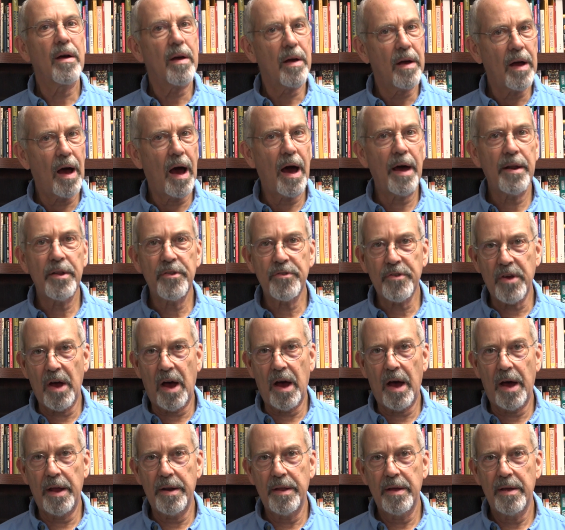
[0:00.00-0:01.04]
God is
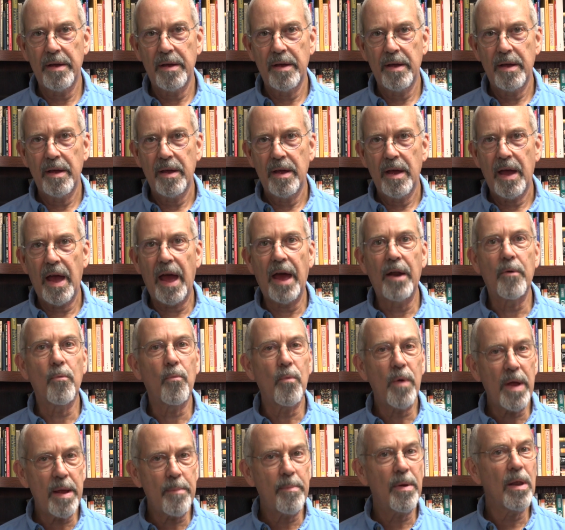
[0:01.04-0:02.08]
God, and
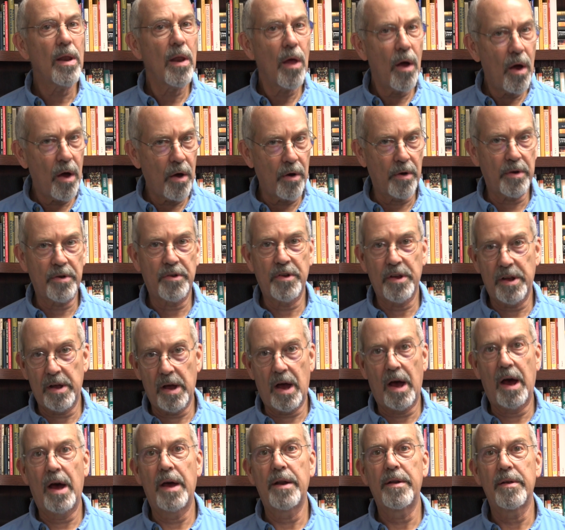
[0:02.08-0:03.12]
we belong to
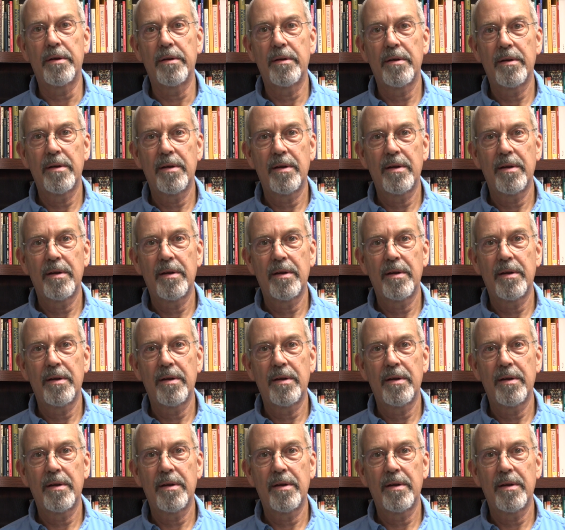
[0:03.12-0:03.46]
God,